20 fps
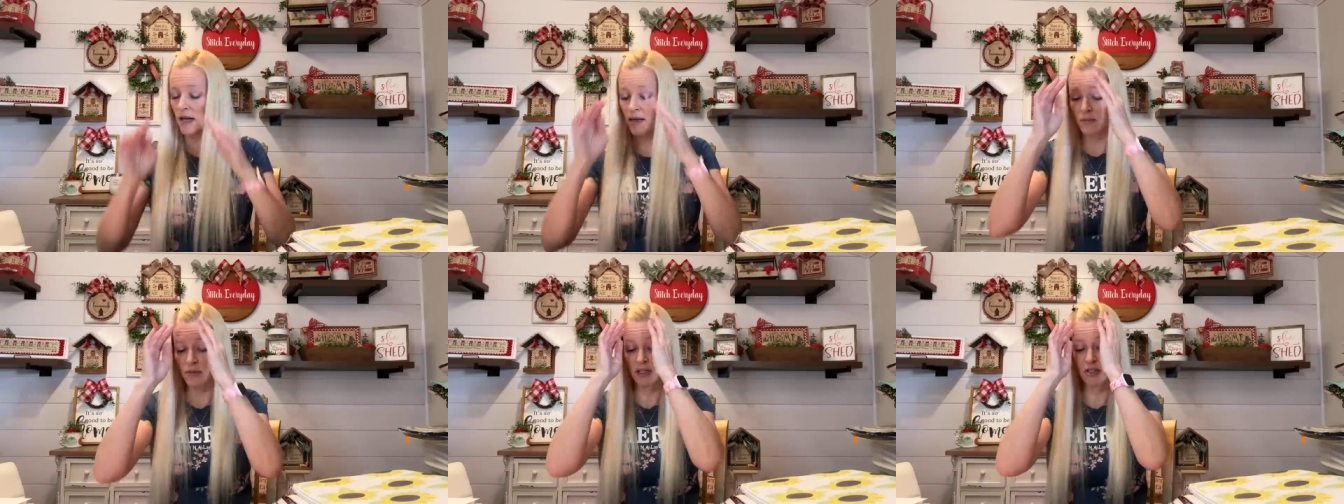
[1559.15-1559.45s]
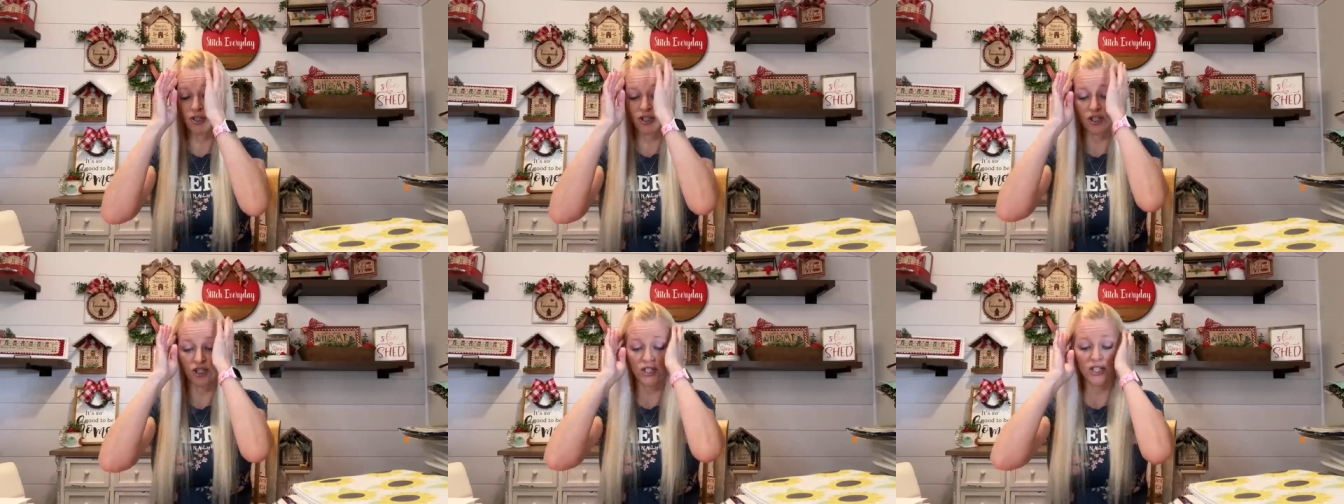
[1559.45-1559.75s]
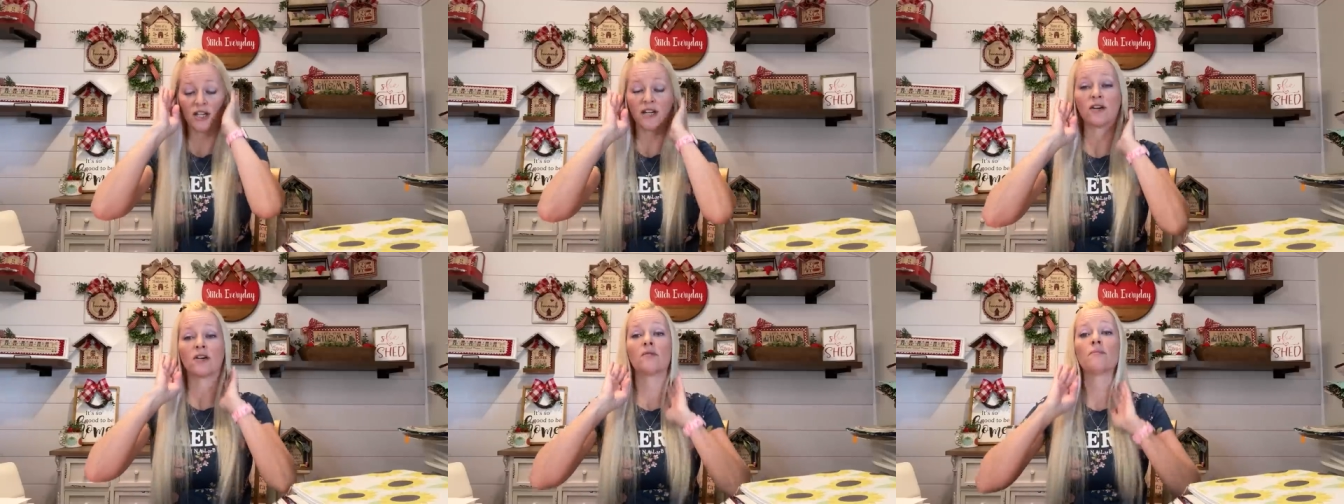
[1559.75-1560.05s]
I'm going to
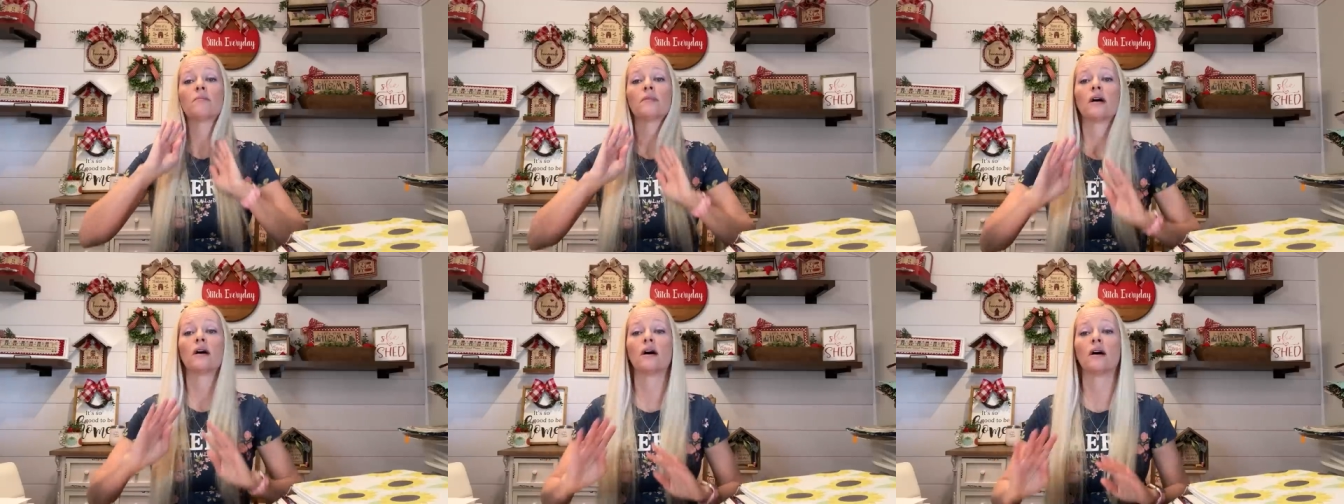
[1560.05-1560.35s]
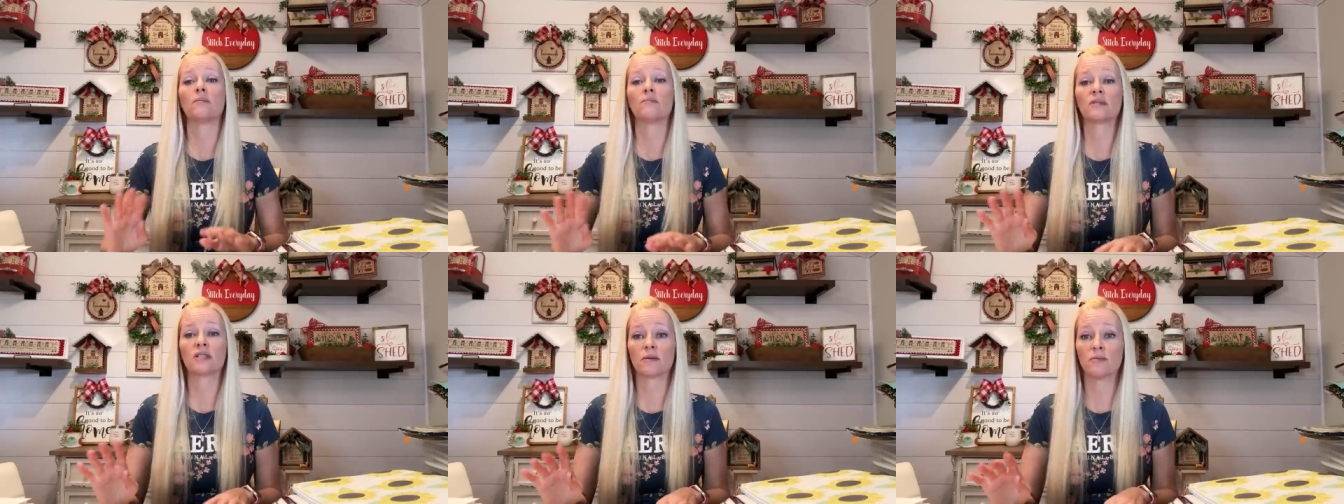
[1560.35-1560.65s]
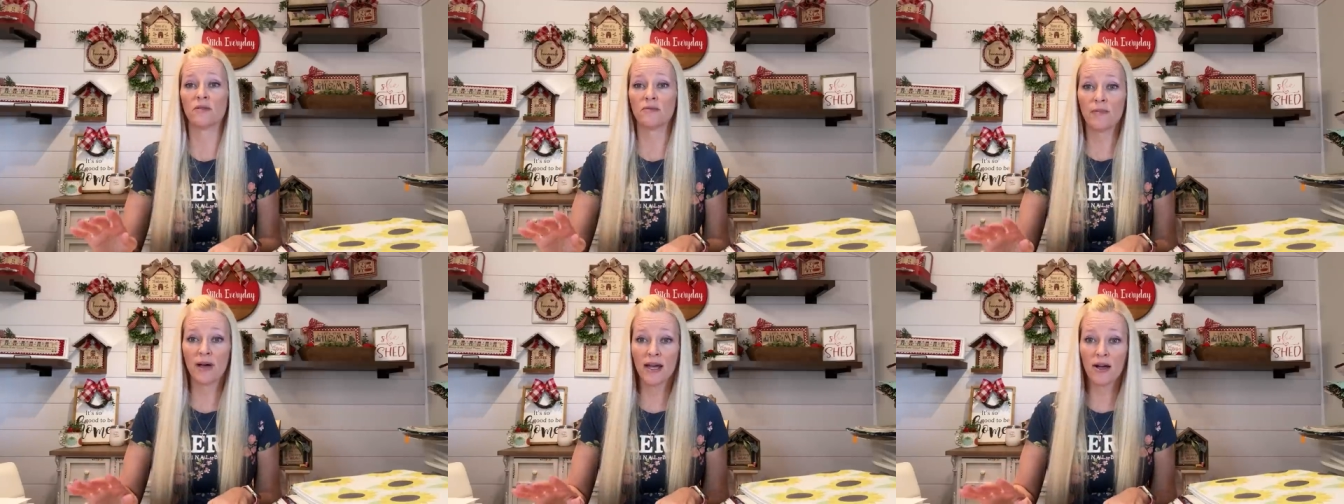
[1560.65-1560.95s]
share um, some
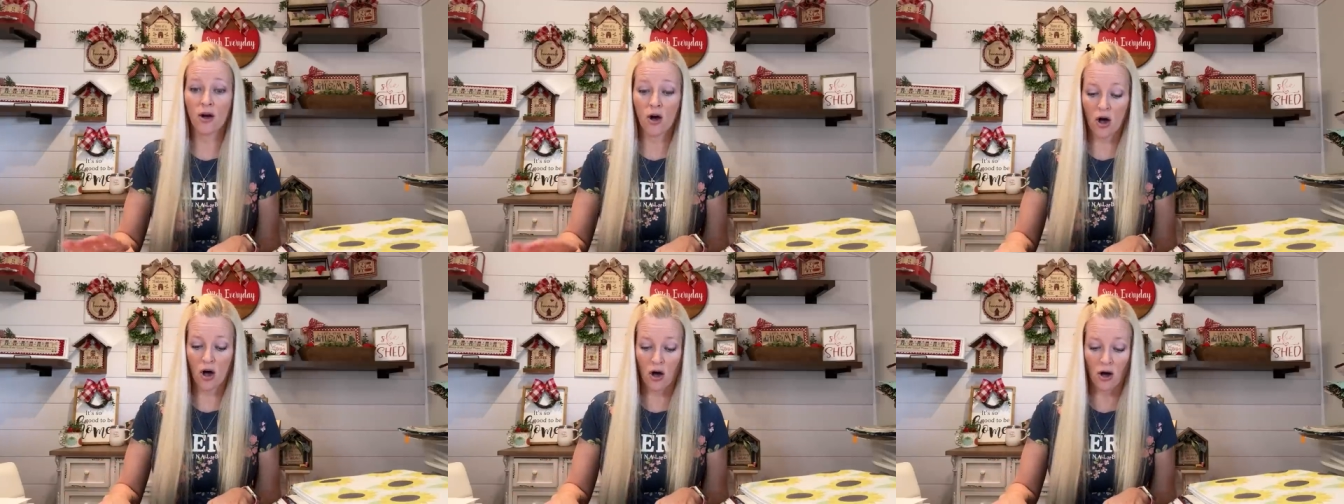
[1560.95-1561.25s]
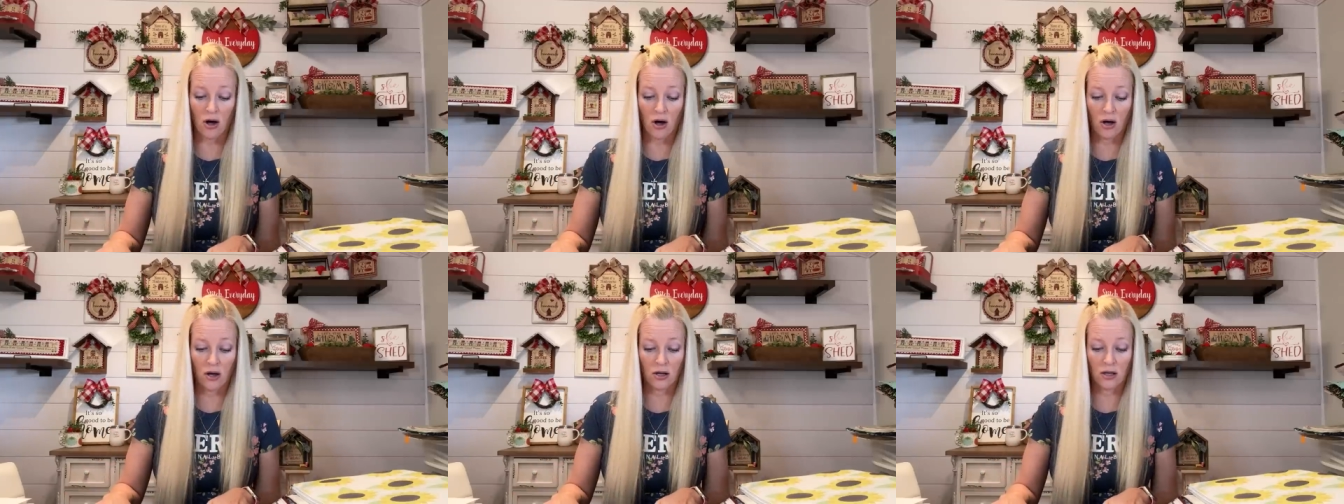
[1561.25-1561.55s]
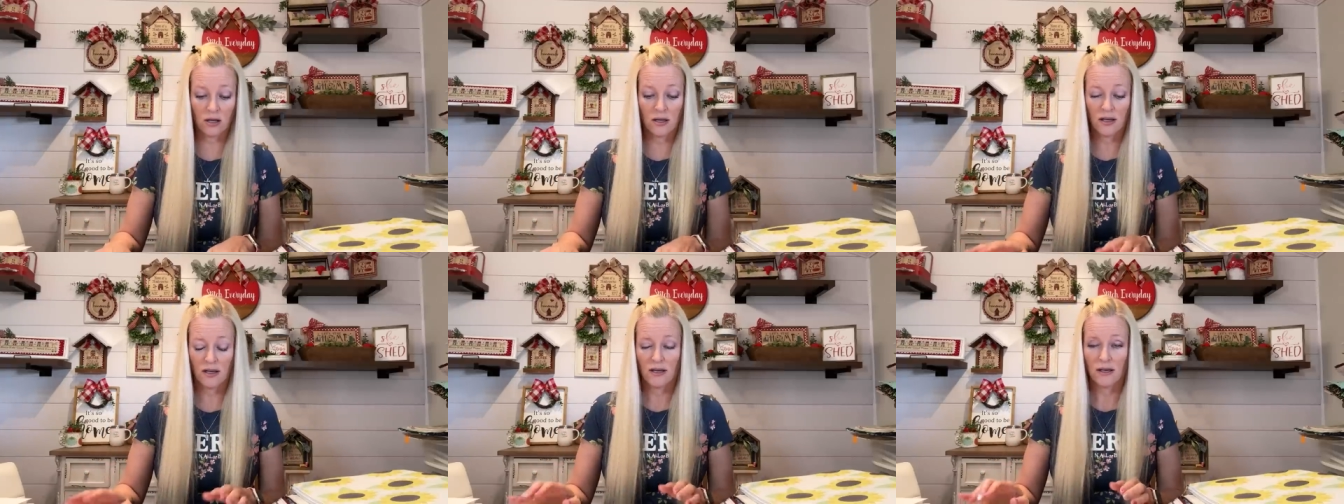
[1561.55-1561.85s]
of my
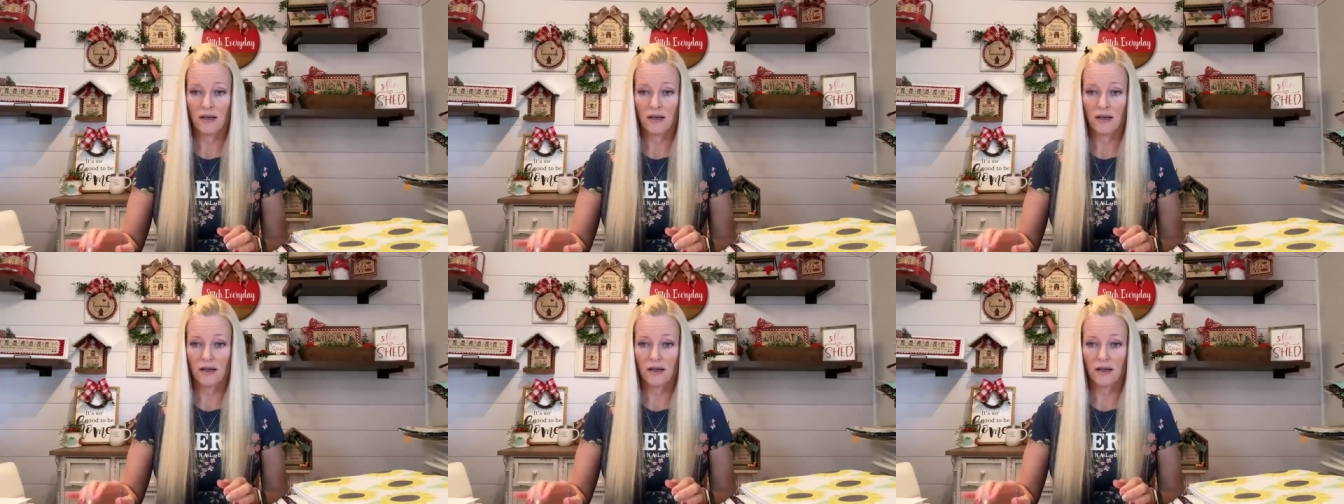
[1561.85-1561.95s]
haul